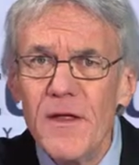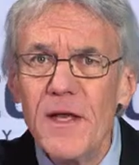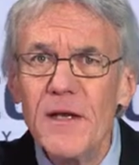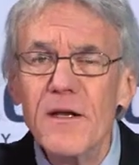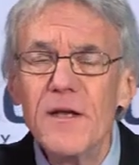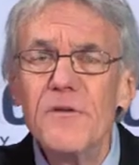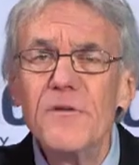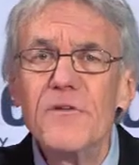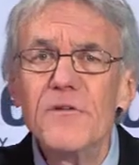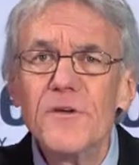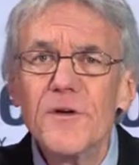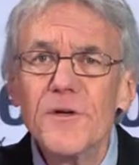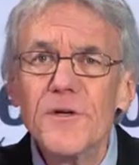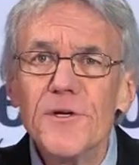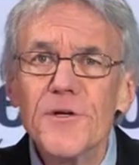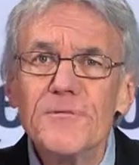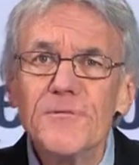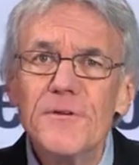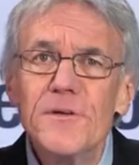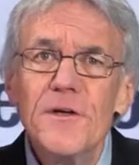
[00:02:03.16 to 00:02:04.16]
and can
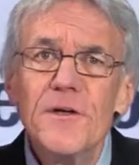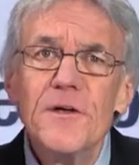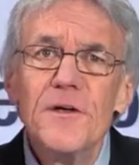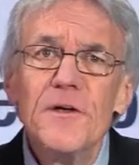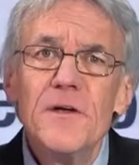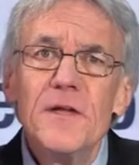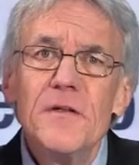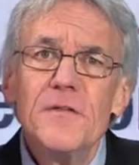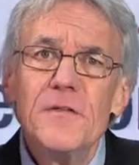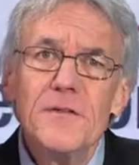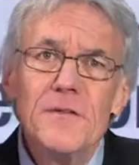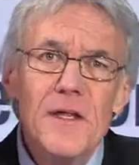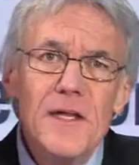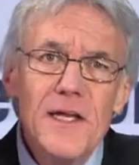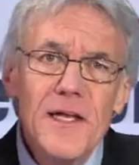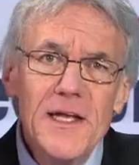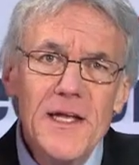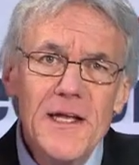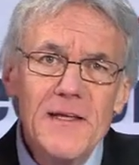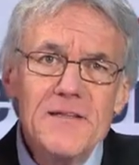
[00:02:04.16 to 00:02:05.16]
serve the
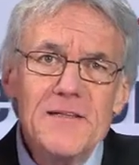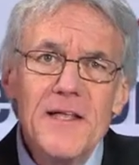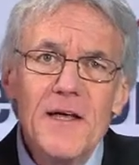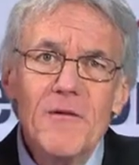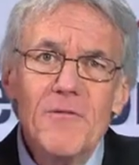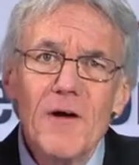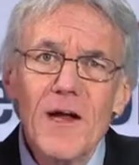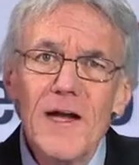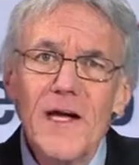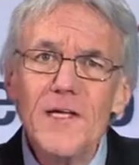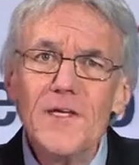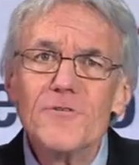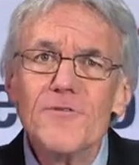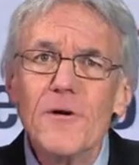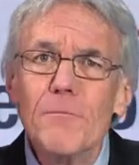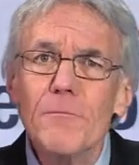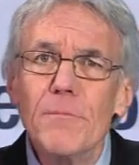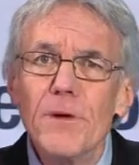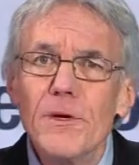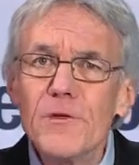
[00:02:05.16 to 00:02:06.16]
needs that range
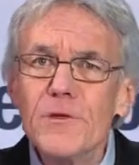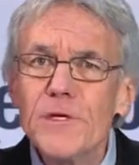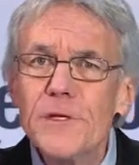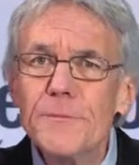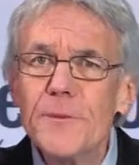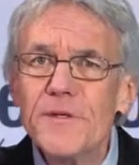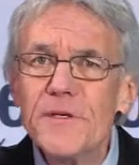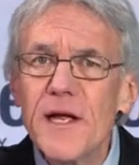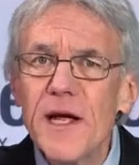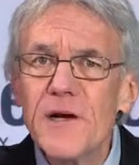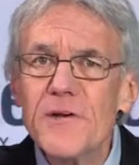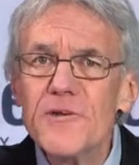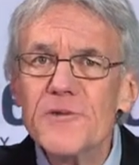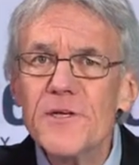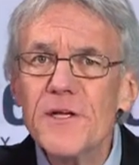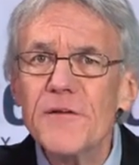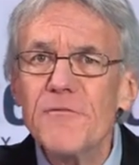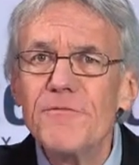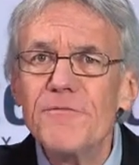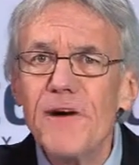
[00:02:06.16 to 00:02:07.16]
from burglary
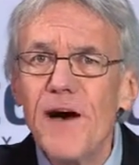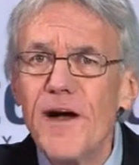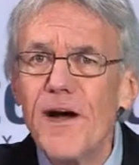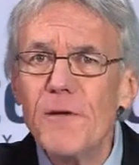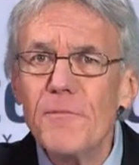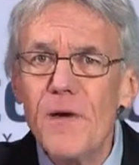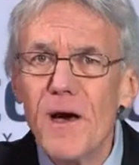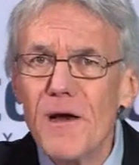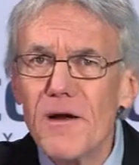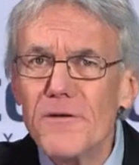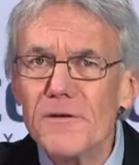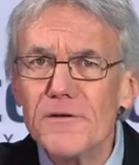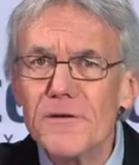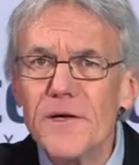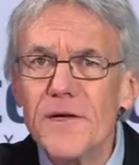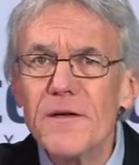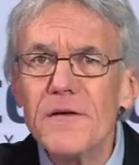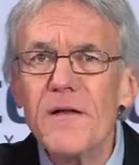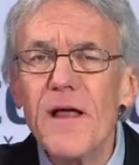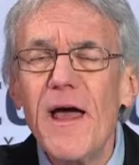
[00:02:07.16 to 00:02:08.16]
protection and fire monitoring